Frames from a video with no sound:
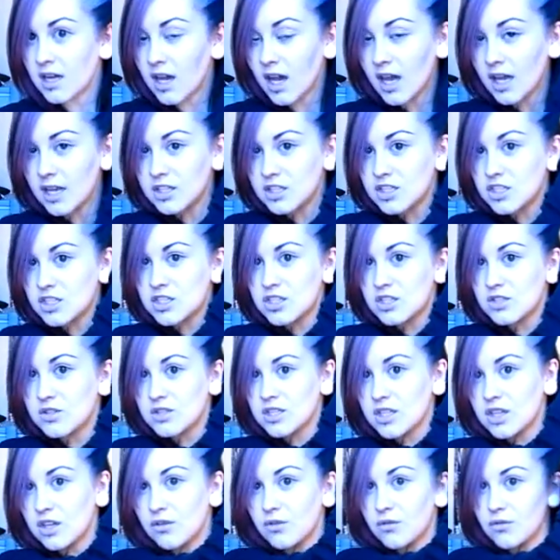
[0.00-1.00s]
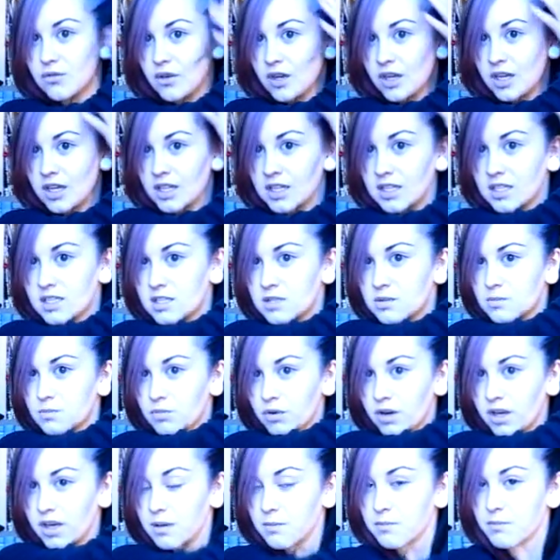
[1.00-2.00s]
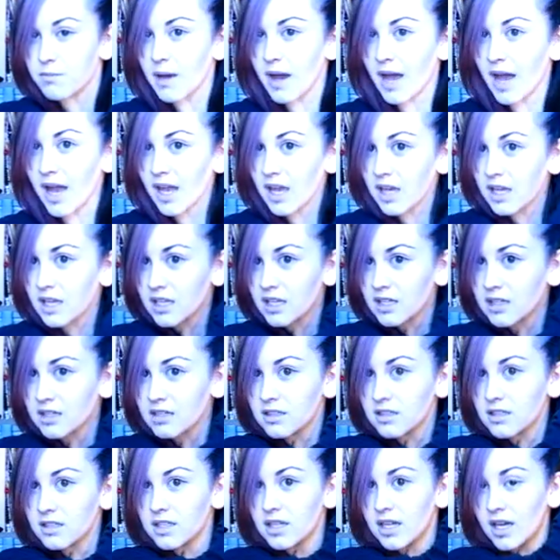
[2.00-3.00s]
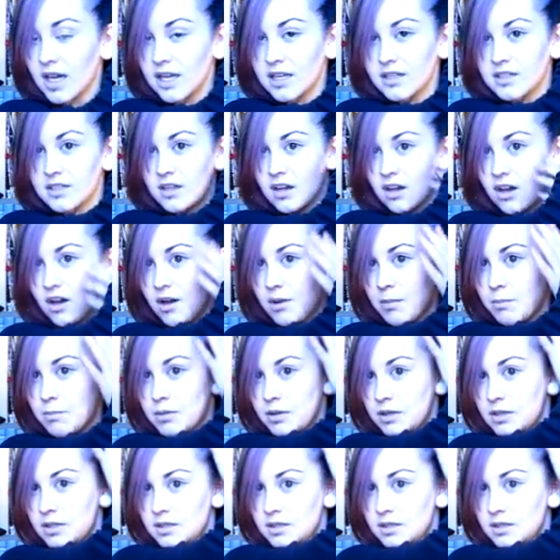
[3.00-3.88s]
And just using your fingers, bring it back and up.